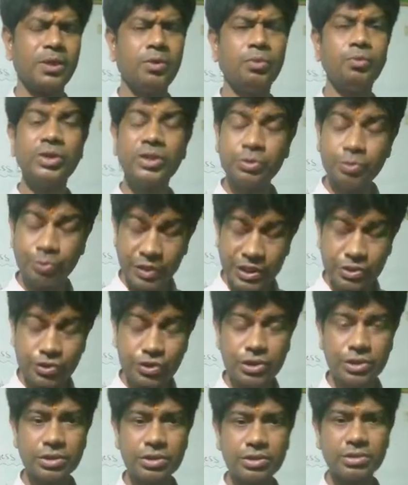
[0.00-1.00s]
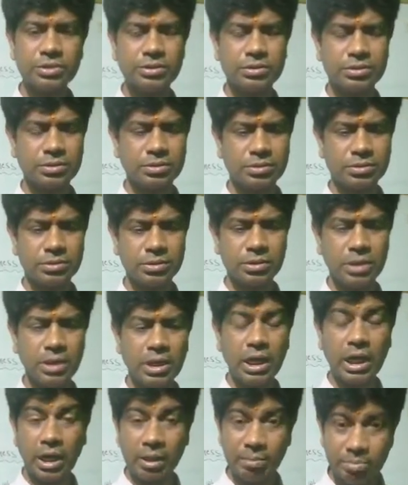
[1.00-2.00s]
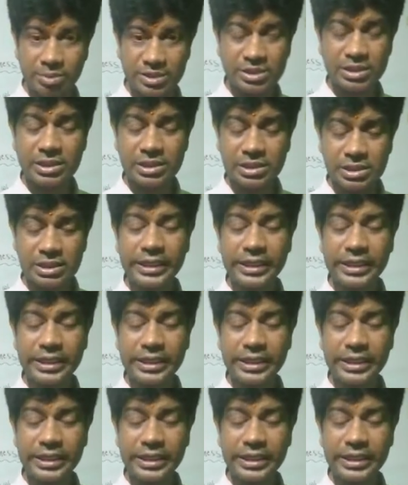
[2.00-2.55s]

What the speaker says: with which a business